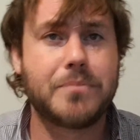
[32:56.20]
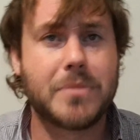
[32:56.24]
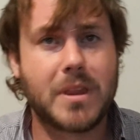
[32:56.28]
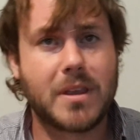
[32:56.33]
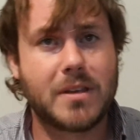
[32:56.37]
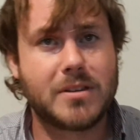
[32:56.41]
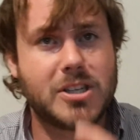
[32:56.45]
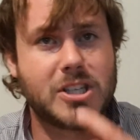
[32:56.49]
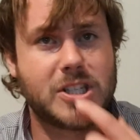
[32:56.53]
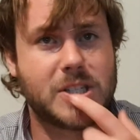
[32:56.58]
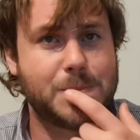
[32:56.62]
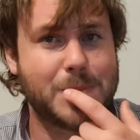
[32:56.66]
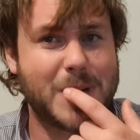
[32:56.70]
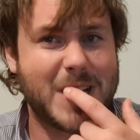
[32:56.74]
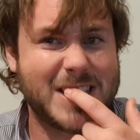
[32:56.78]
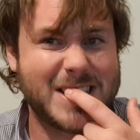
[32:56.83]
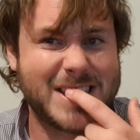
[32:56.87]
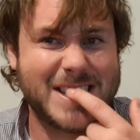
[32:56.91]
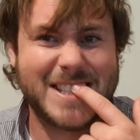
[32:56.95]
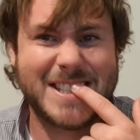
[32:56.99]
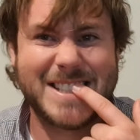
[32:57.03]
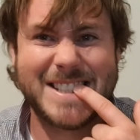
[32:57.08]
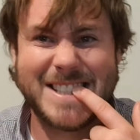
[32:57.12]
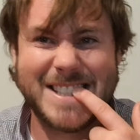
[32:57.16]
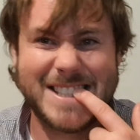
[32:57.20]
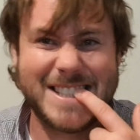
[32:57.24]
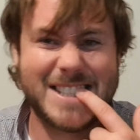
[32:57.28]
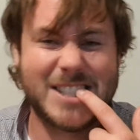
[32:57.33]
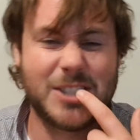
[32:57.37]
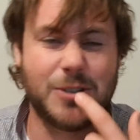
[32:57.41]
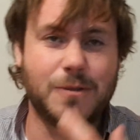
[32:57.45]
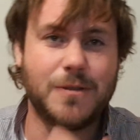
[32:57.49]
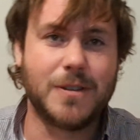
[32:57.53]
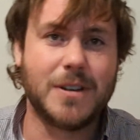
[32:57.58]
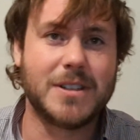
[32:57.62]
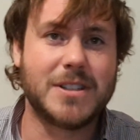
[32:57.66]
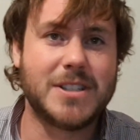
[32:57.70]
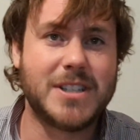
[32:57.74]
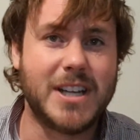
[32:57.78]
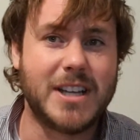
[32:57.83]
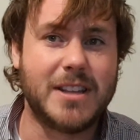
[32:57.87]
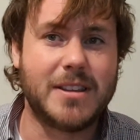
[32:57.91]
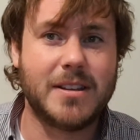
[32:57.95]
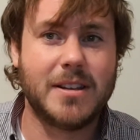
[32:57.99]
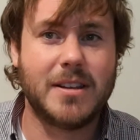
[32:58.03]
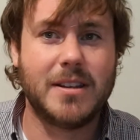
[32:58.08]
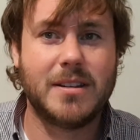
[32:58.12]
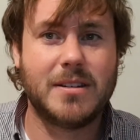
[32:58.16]
So smash 2 front
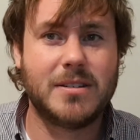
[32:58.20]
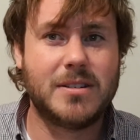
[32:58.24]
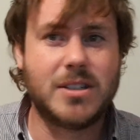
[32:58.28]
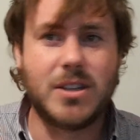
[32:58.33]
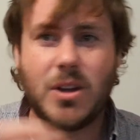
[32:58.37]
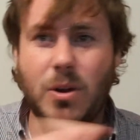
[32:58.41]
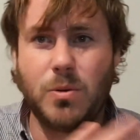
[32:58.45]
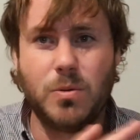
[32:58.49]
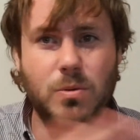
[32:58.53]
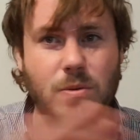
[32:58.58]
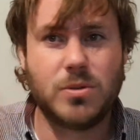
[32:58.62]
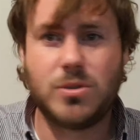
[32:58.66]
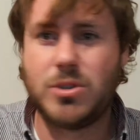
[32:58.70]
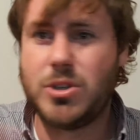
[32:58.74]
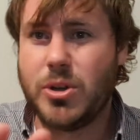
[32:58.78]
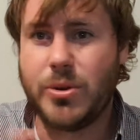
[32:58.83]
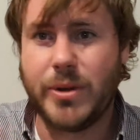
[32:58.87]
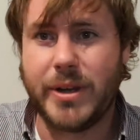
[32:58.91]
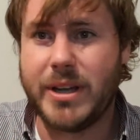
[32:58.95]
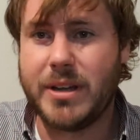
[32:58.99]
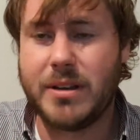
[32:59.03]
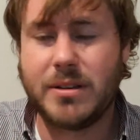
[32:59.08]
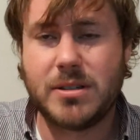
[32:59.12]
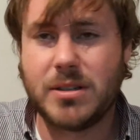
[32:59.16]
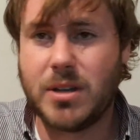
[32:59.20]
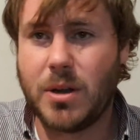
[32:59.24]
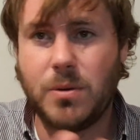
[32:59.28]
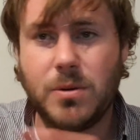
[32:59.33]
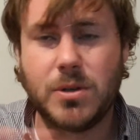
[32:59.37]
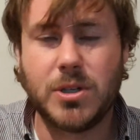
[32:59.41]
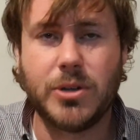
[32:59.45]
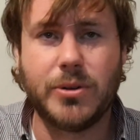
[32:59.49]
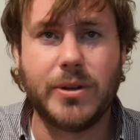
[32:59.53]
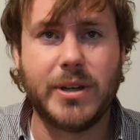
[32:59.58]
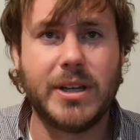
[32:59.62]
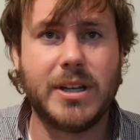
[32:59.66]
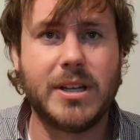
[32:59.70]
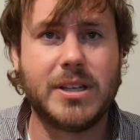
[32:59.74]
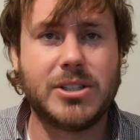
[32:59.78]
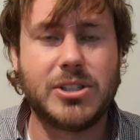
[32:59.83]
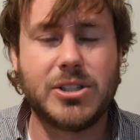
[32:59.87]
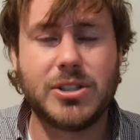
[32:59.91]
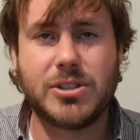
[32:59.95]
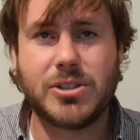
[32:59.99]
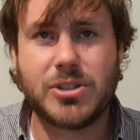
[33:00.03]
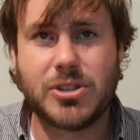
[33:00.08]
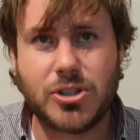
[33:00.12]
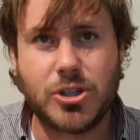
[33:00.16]
teeth. Don't do it. Don't do it. It's
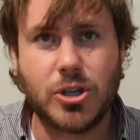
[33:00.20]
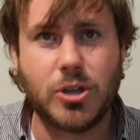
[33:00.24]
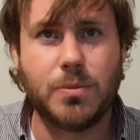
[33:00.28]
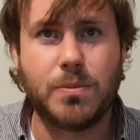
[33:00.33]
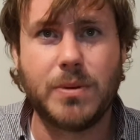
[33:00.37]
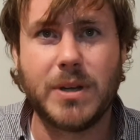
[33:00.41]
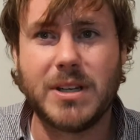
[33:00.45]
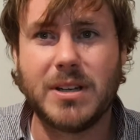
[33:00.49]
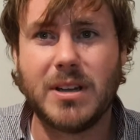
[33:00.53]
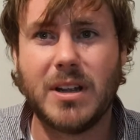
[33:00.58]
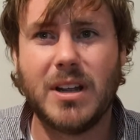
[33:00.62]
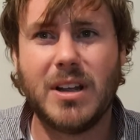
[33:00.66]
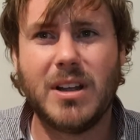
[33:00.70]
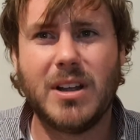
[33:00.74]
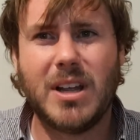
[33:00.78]
just stupid.